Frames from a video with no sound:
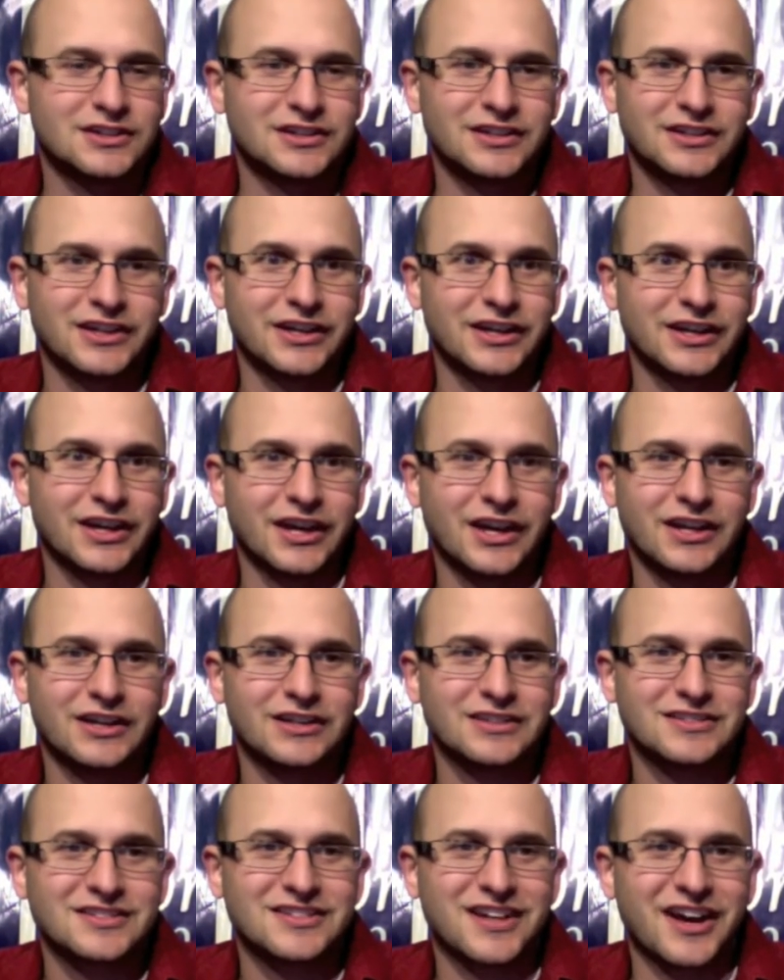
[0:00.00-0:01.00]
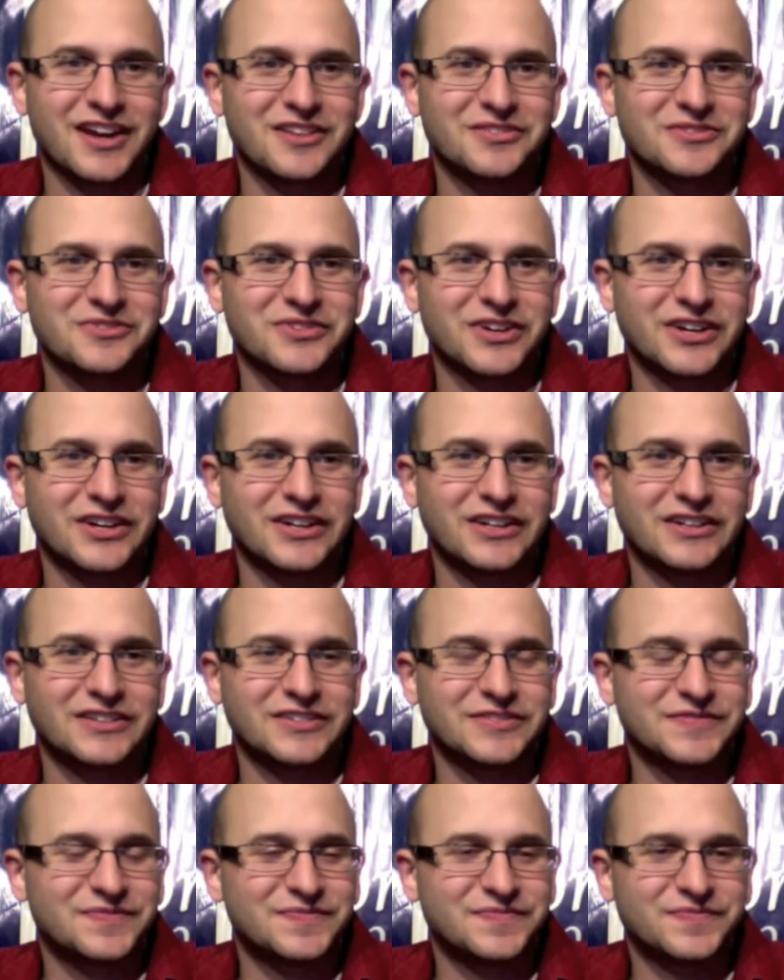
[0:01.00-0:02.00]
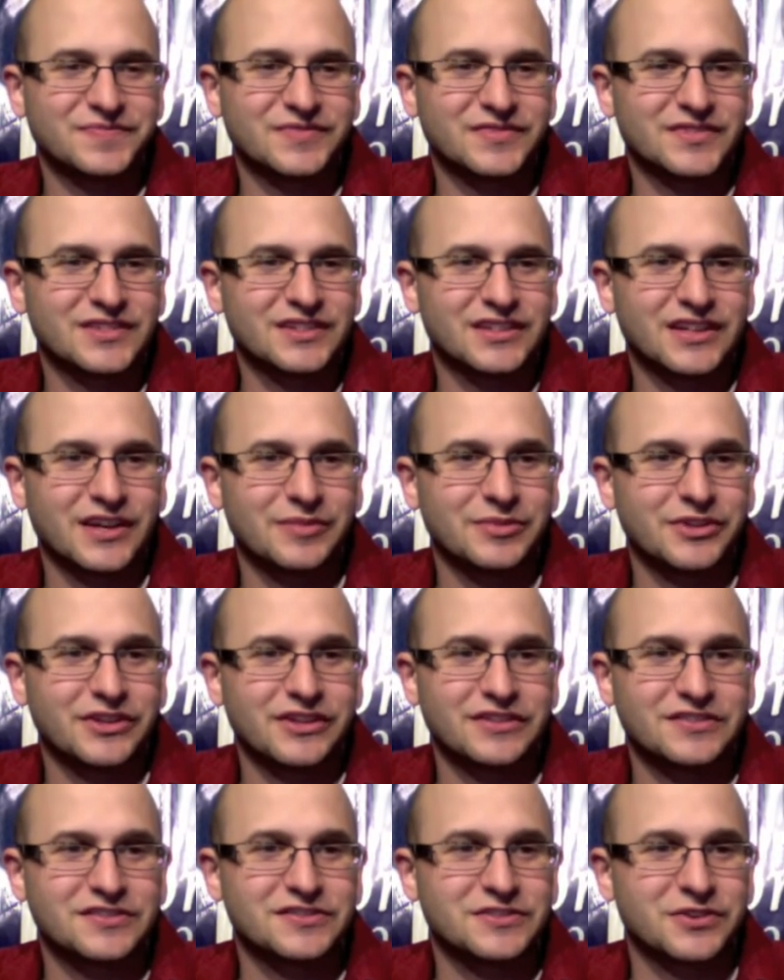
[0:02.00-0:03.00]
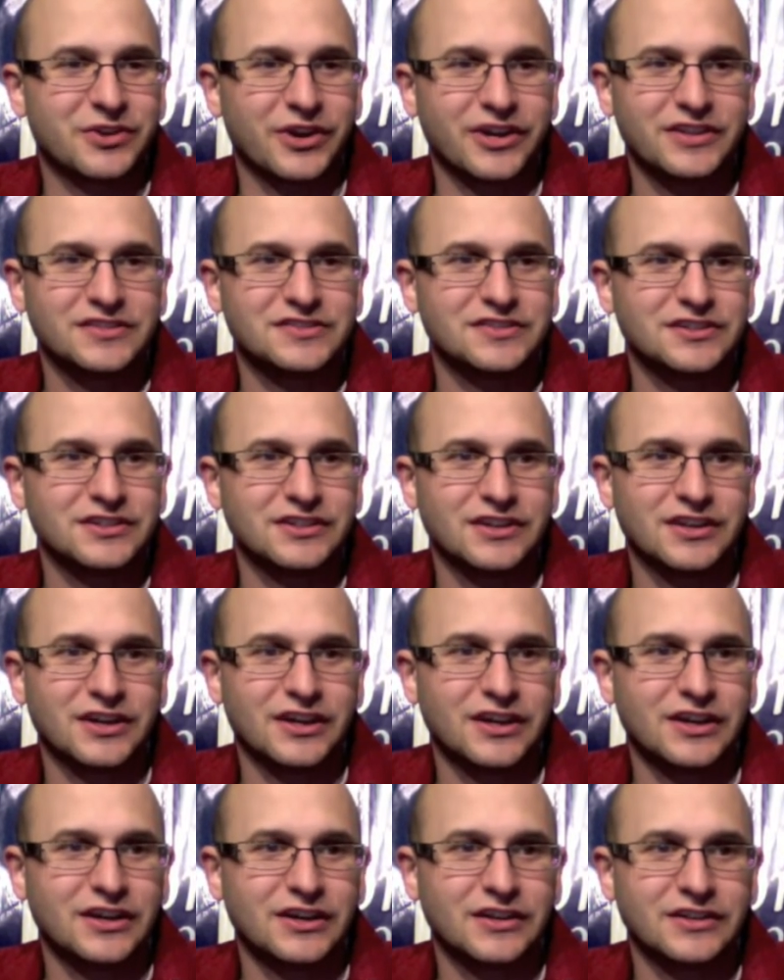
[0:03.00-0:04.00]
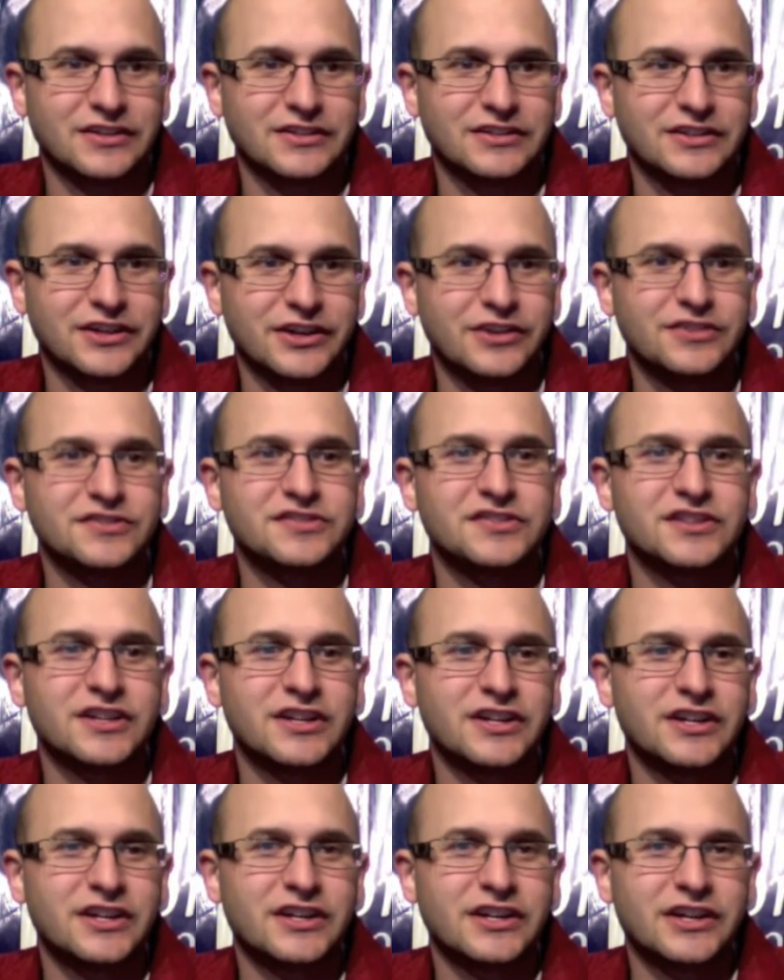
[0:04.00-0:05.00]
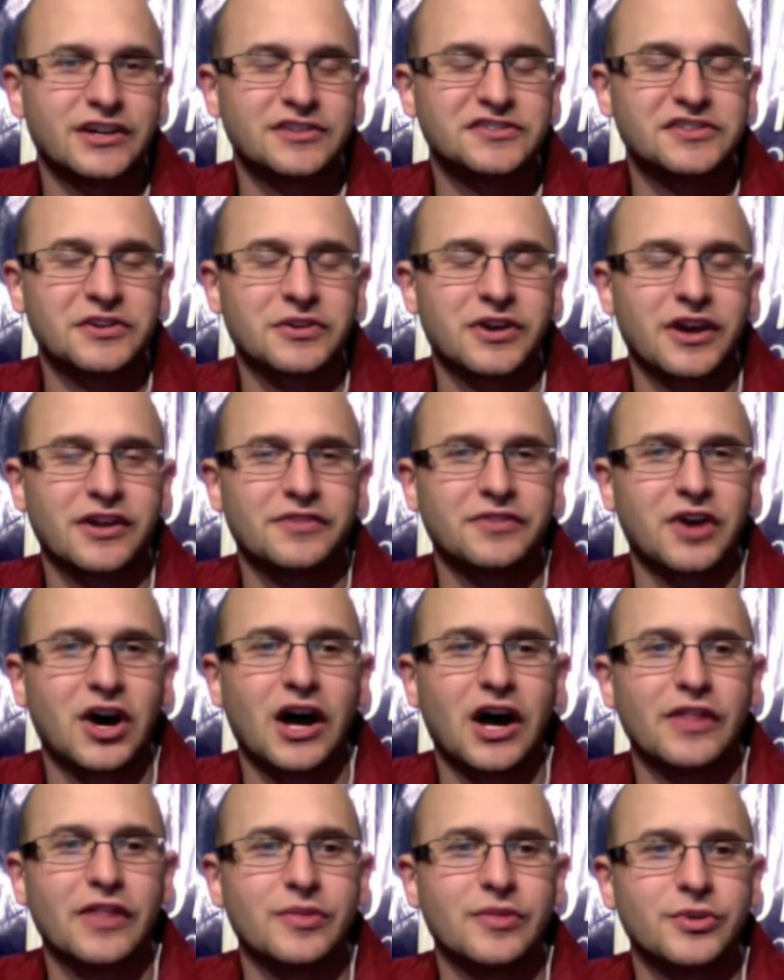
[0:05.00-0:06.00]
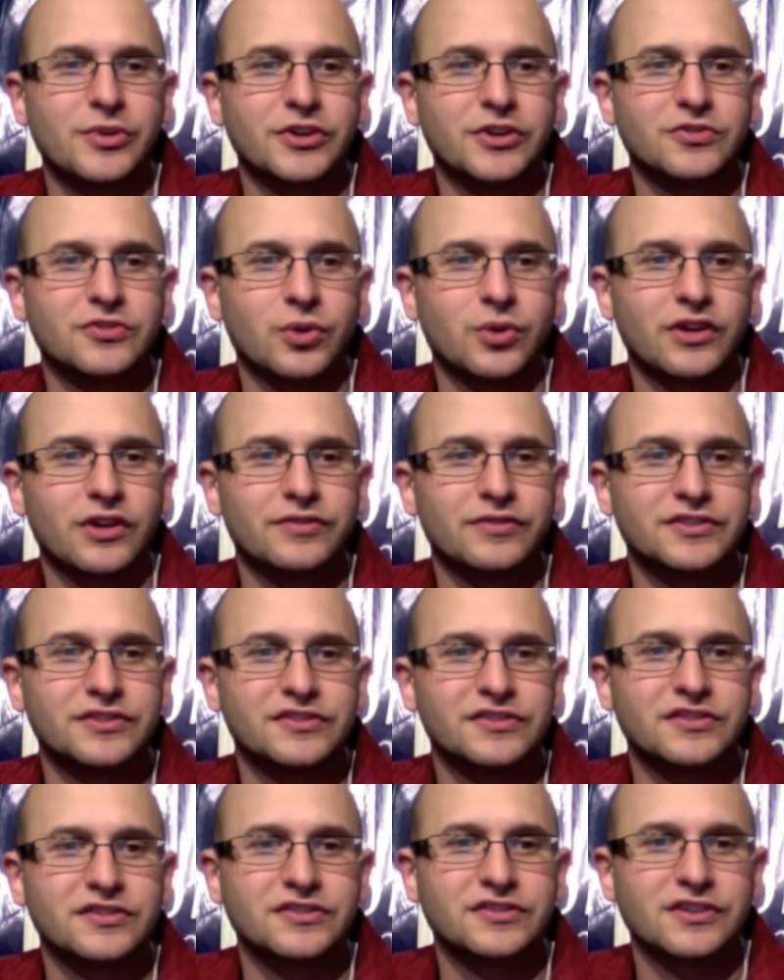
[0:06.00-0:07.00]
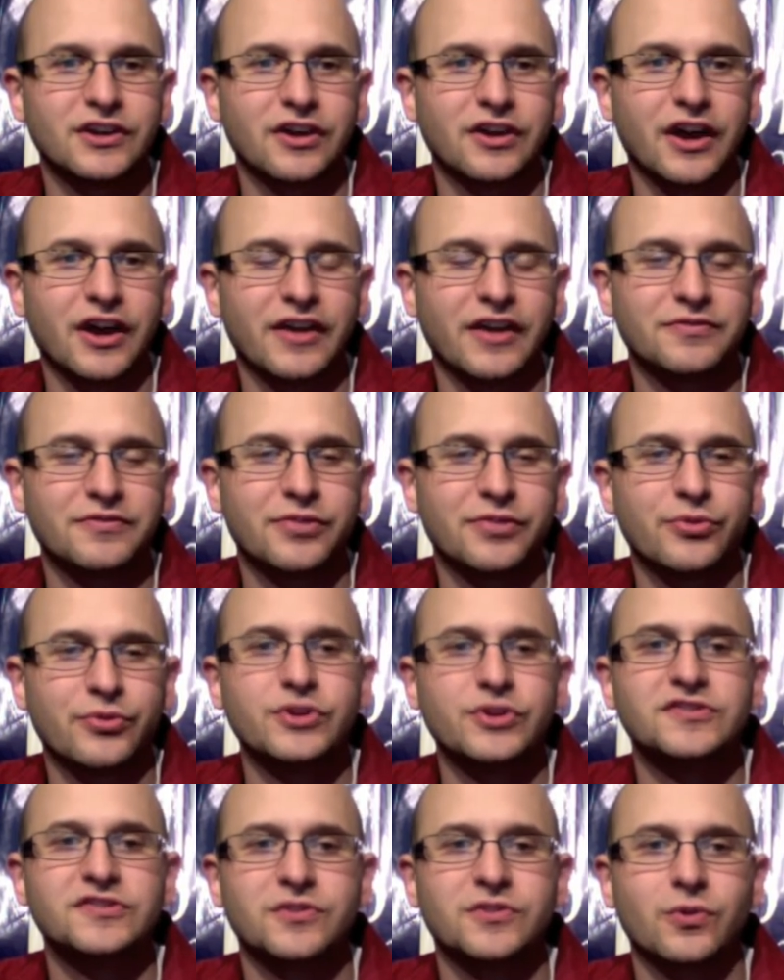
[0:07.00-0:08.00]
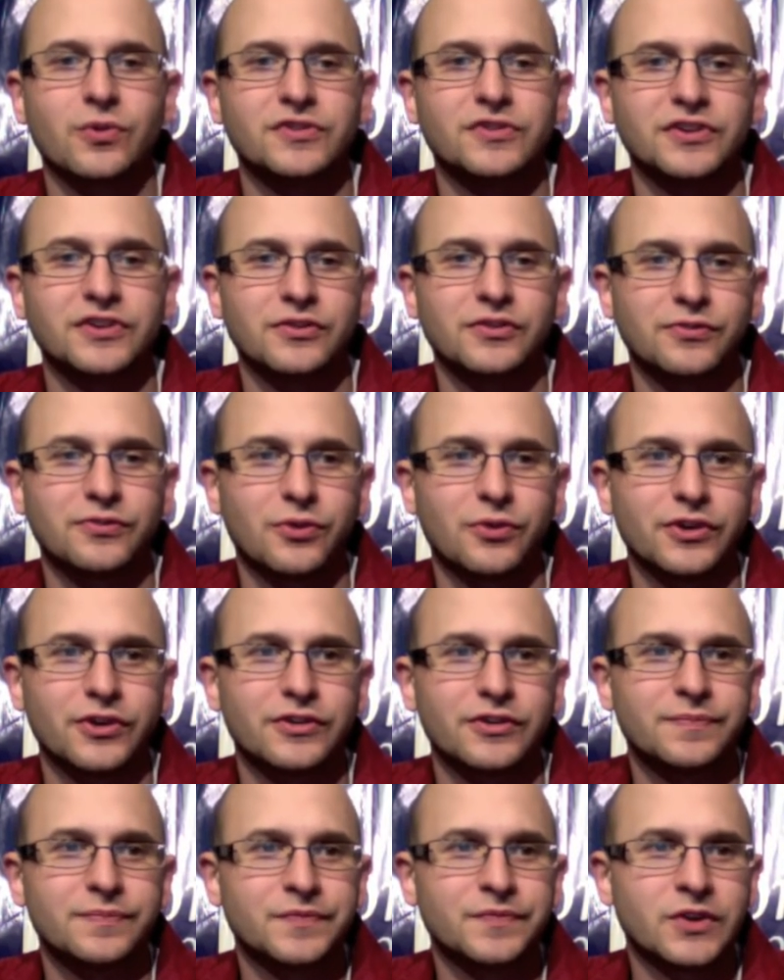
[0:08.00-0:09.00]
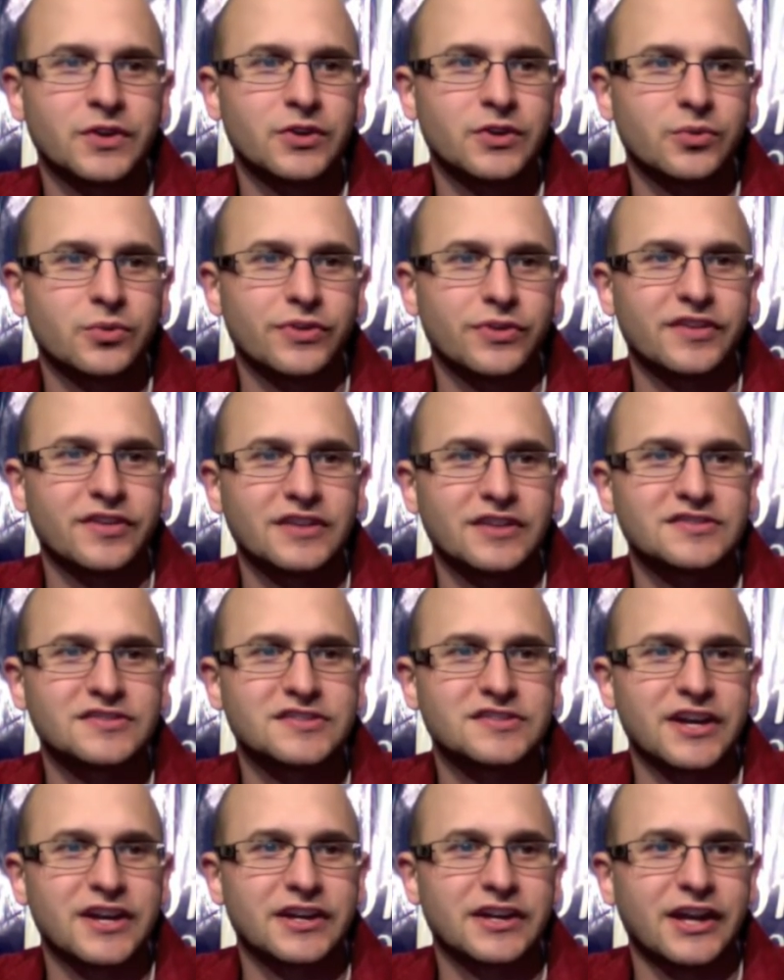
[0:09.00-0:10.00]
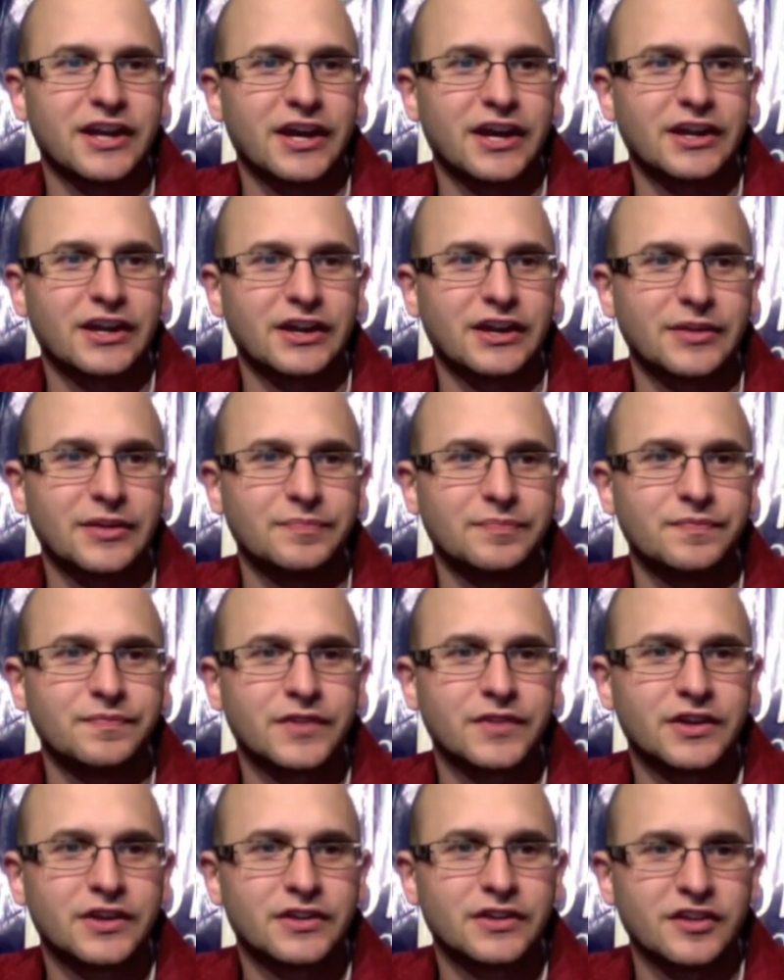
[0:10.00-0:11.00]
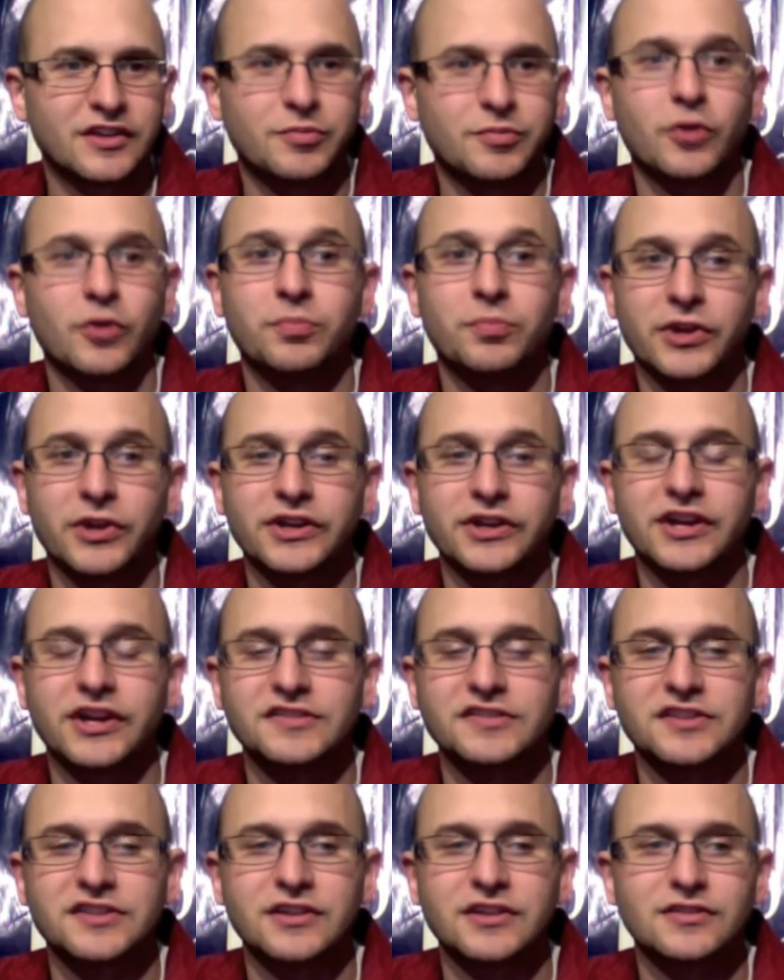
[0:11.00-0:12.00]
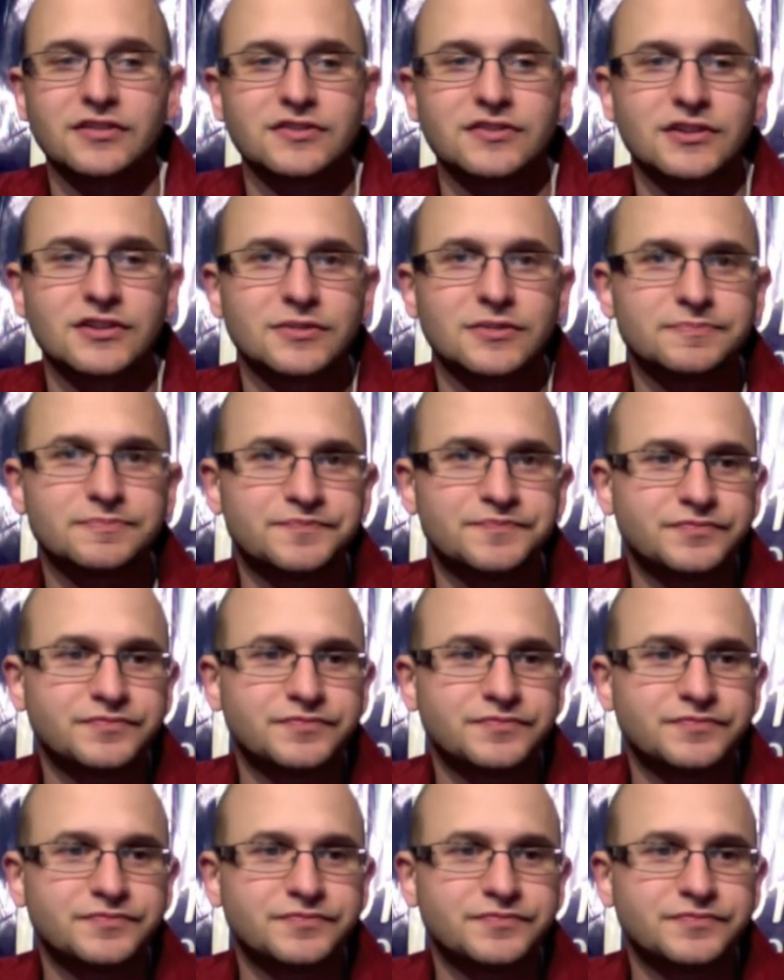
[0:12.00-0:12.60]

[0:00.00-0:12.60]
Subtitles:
Again, it's kind of, I mean, this is crazy. Here's how kind of odd the Big 12 is this I have 3 scores here for you. With Texas Tech and A&M, they both played K-State this year.